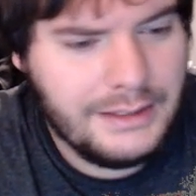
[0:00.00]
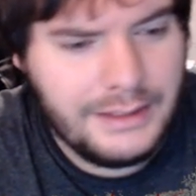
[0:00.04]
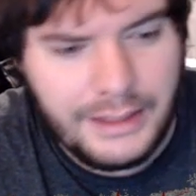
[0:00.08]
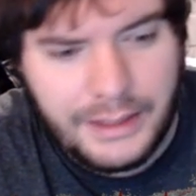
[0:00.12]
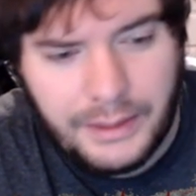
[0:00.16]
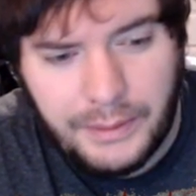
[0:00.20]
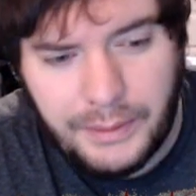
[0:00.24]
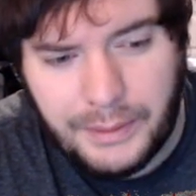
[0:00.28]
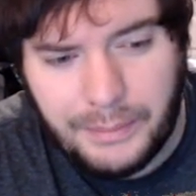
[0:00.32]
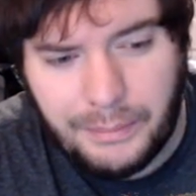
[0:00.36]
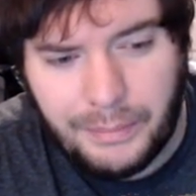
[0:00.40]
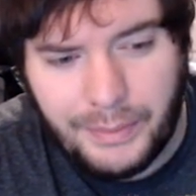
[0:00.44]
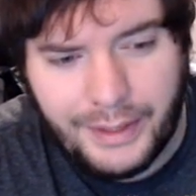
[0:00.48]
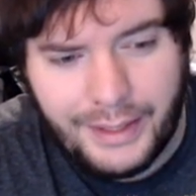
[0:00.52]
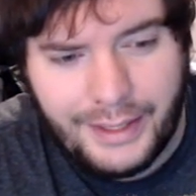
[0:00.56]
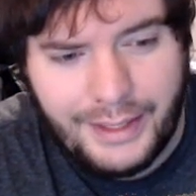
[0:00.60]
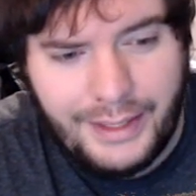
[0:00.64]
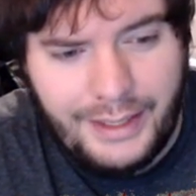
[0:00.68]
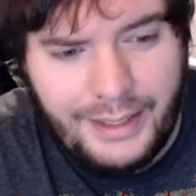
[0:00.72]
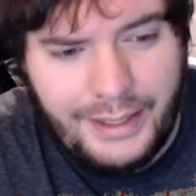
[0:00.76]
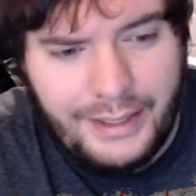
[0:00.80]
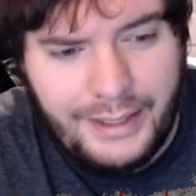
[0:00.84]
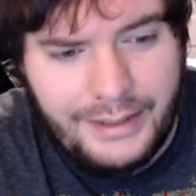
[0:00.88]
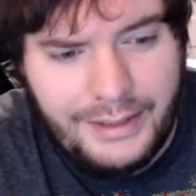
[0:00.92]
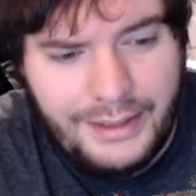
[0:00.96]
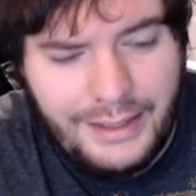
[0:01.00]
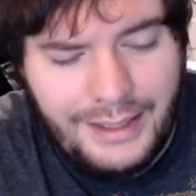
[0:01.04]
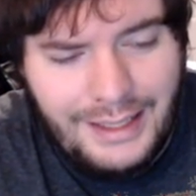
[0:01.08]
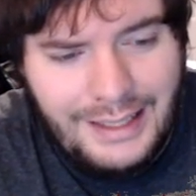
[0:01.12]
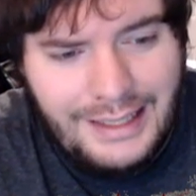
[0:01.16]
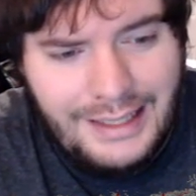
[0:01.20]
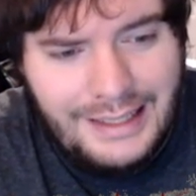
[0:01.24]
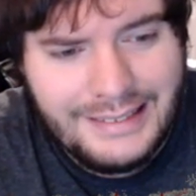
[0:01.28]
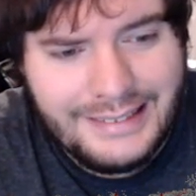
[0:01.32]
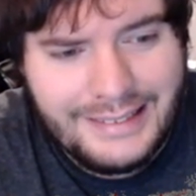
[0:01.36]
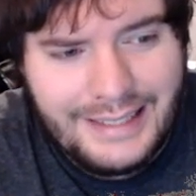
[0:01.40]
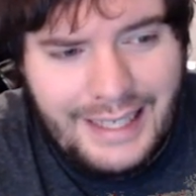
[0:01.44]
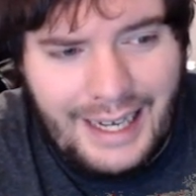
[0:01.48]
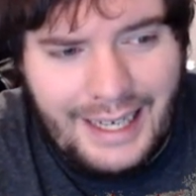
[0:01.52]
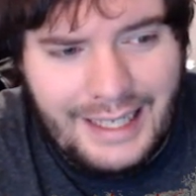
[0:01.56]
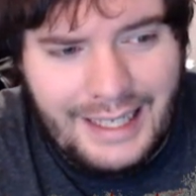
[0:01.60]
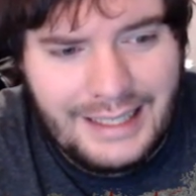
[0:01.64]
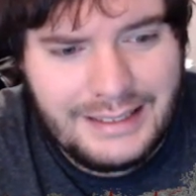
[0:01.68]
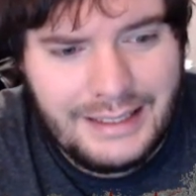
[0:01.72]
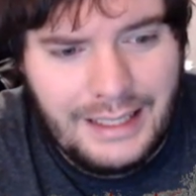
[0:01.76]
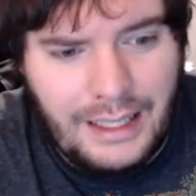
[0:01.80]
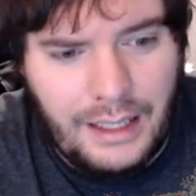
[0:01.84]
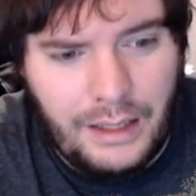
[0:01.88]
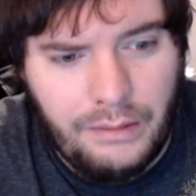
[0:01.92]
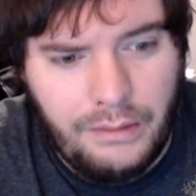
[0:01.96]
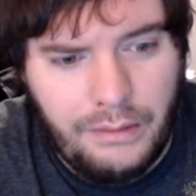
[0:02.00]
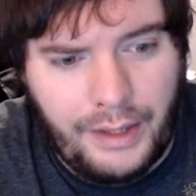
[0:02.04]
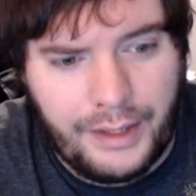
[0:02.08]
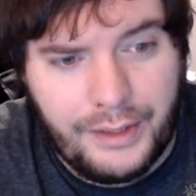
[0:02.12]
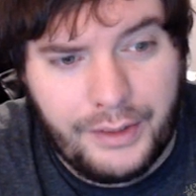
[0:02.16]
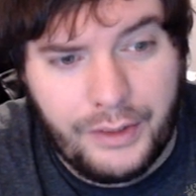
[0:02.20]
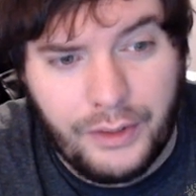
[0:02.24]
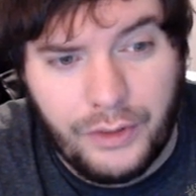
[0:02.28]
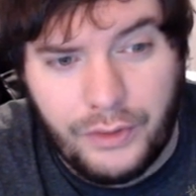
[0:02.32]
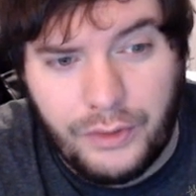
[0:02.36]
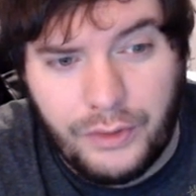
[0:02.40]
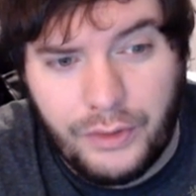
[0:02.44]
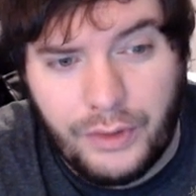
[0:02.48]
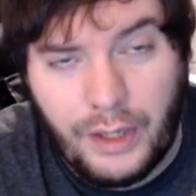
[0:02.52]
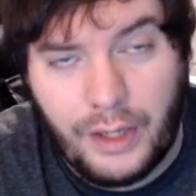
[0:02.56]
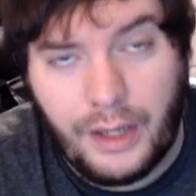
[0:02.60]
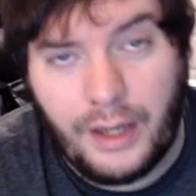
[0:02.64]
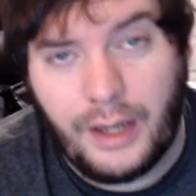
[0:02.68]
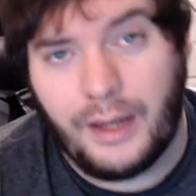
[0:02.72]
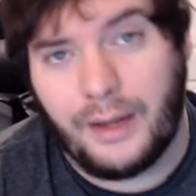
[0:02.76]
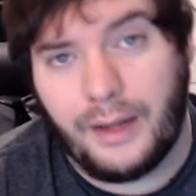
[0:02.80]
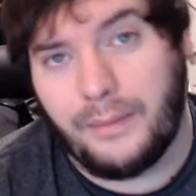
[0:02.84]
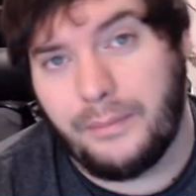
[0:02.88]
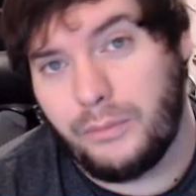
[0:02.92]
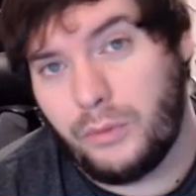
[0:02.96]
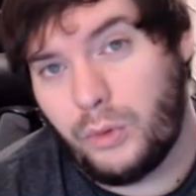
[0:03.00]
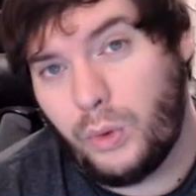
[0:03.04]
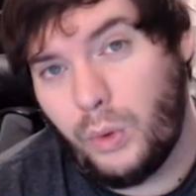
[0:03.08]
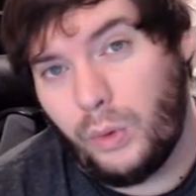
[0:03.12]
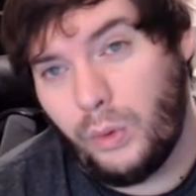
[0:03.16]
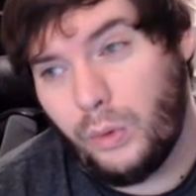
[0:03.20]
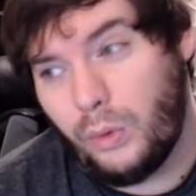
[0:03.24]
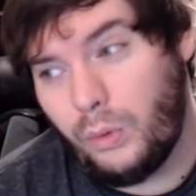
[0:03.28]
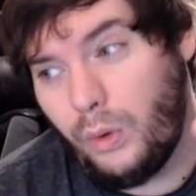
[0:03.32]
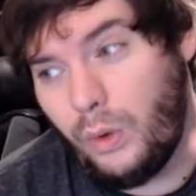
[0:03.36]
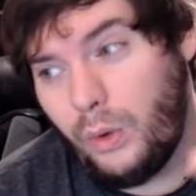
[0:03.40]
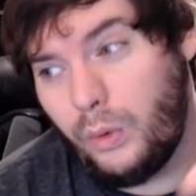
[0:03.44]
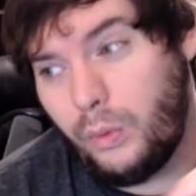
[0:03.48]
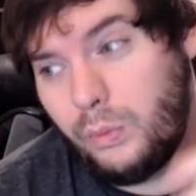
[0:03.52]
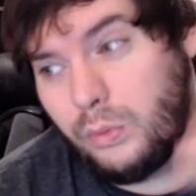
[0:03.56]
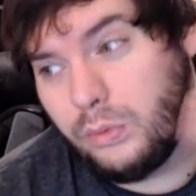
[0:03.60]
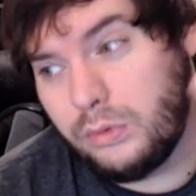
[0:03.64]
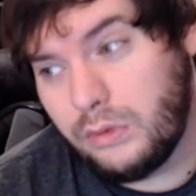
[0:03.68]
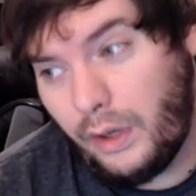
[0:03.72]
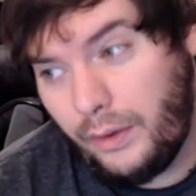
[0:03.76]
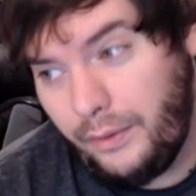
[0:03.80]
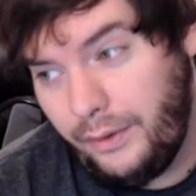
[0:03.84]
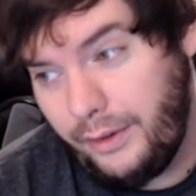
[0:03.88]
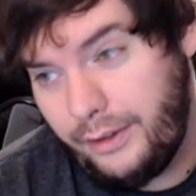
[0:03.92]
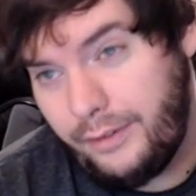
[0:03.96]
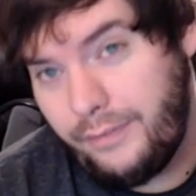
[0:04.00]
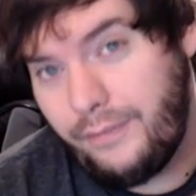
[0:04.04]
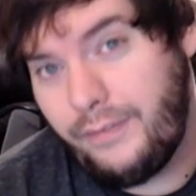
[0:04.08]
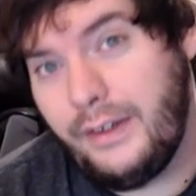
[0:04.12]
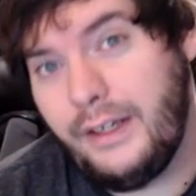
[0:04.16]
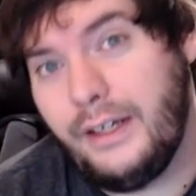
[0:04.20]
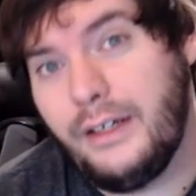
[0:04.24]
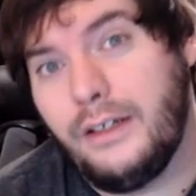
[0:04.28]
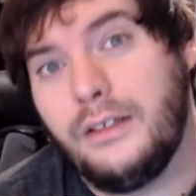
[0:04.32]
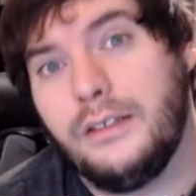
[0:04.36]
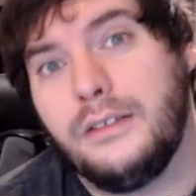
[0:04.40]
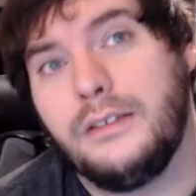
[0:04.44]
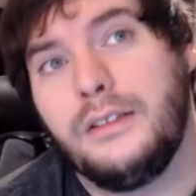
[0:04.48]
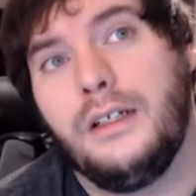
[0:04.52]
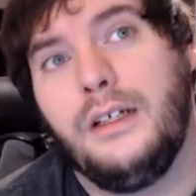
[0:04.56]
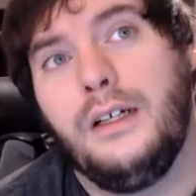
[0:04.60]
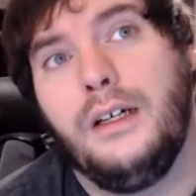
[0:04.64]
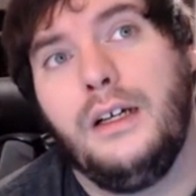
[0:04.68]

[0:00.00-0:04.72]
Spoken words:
Like you could bring it in, tax out like quote unquote Lotus Field,